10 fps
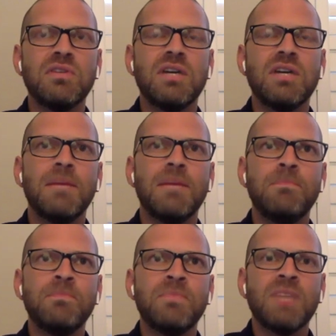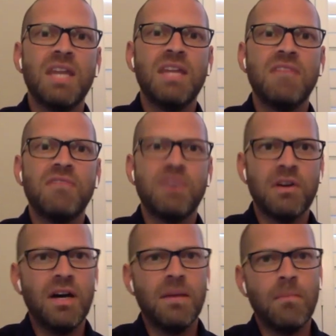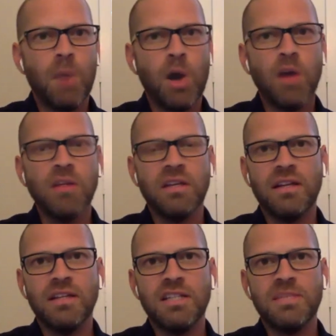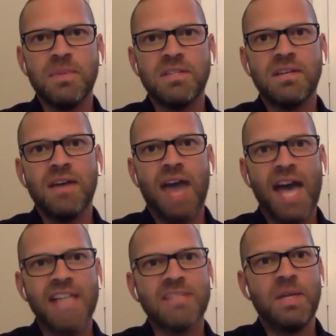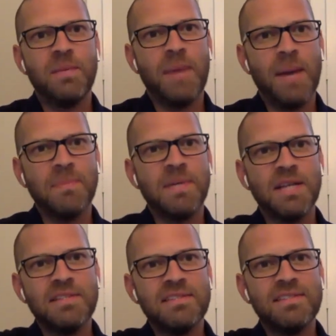And then for Marlon and Elizabeth to ask me to baptize